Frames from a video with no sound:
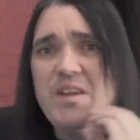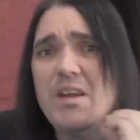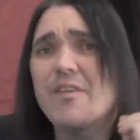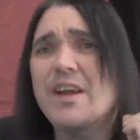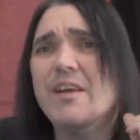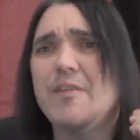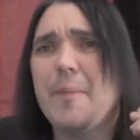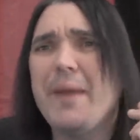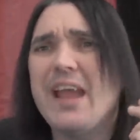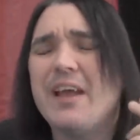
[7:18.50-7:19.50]
You ever hear of
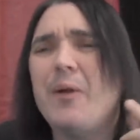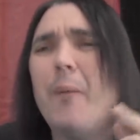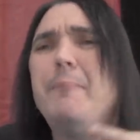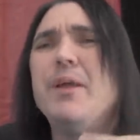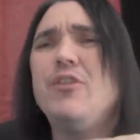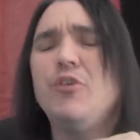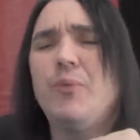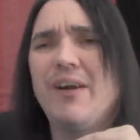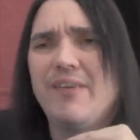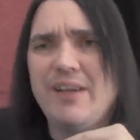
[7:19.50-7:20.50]
the band
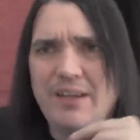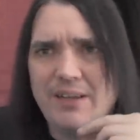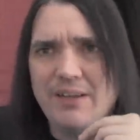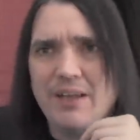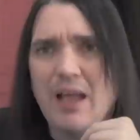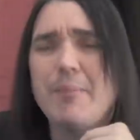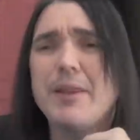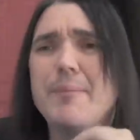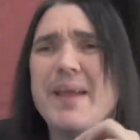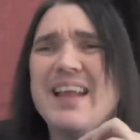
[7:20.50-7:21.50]
Obituary? How
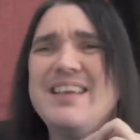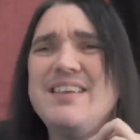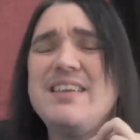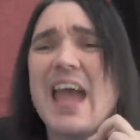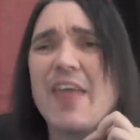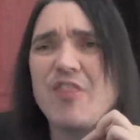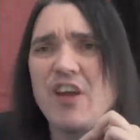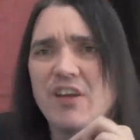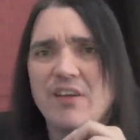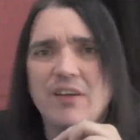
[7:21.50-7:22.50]
about the band
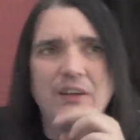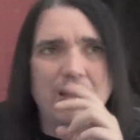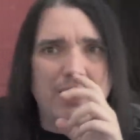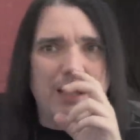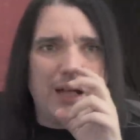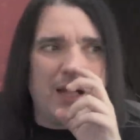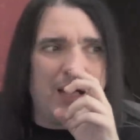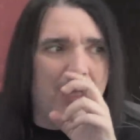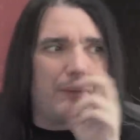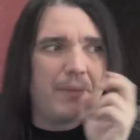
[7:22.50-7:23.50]
Death?
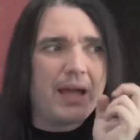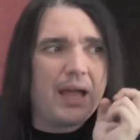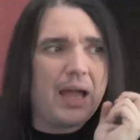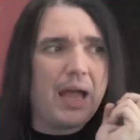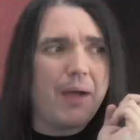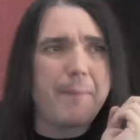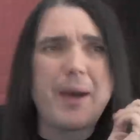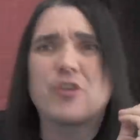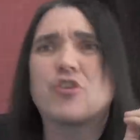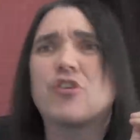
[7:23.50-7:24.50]
How
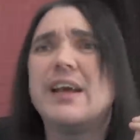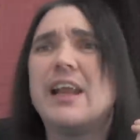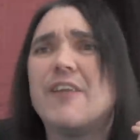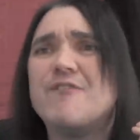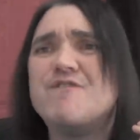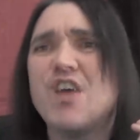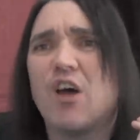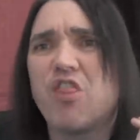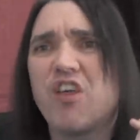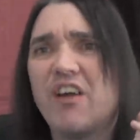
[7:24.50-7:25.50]
about Cradle of
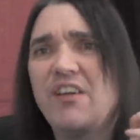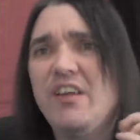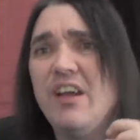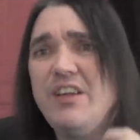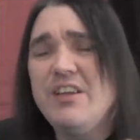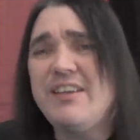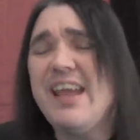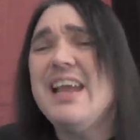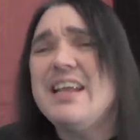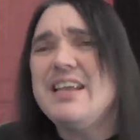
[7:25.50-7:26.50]
Filth? You
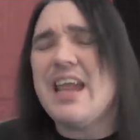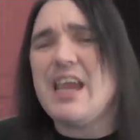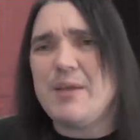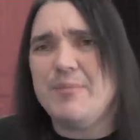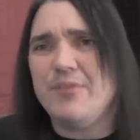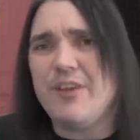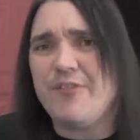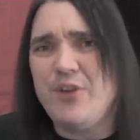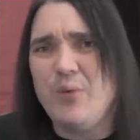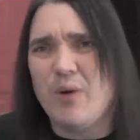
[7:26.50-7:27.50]
take names
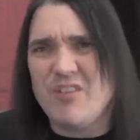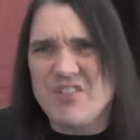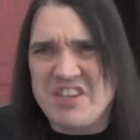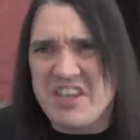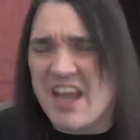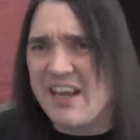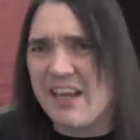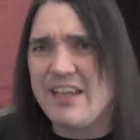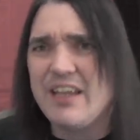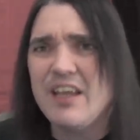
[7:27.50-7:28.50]
if you are
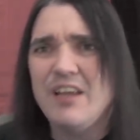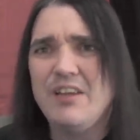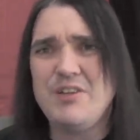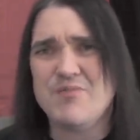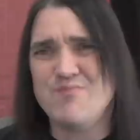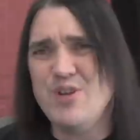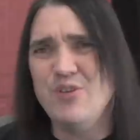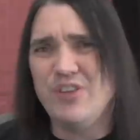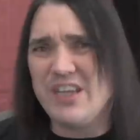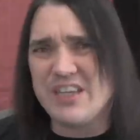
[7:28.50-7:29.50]
deadly, and your
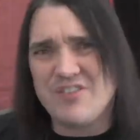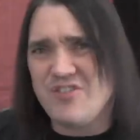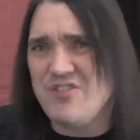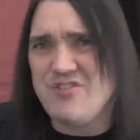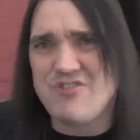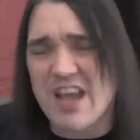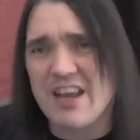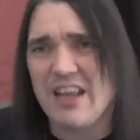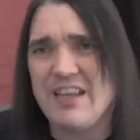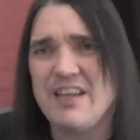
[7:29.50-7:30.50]
music is
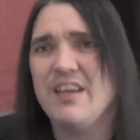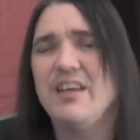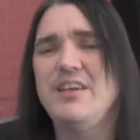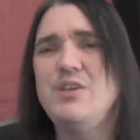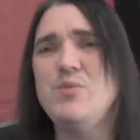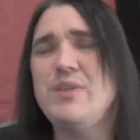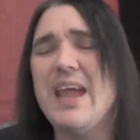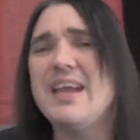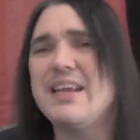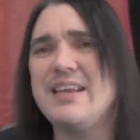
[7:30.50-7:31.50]
deadly. You
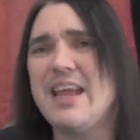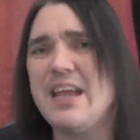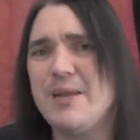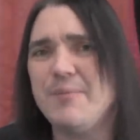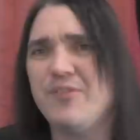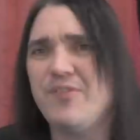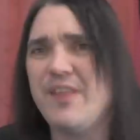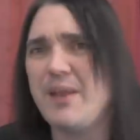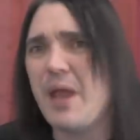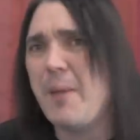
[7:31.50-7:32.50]
take names
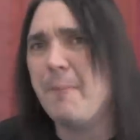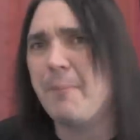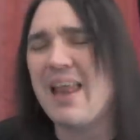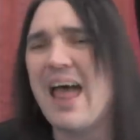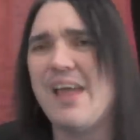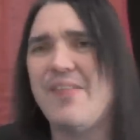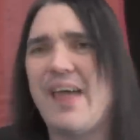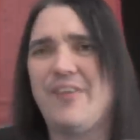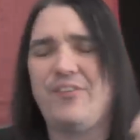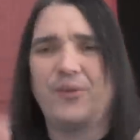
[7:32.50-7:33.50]
that imply
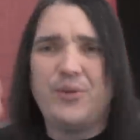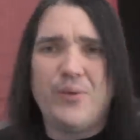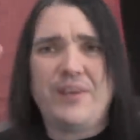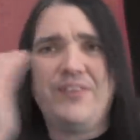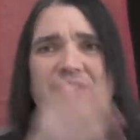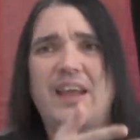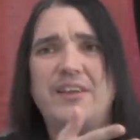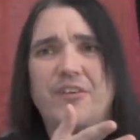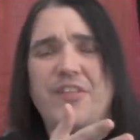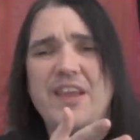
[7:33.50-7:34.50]
that so you can set
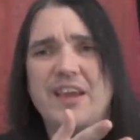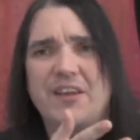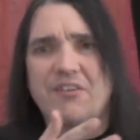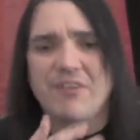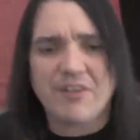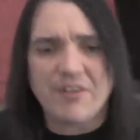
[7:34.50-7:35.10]
your theater.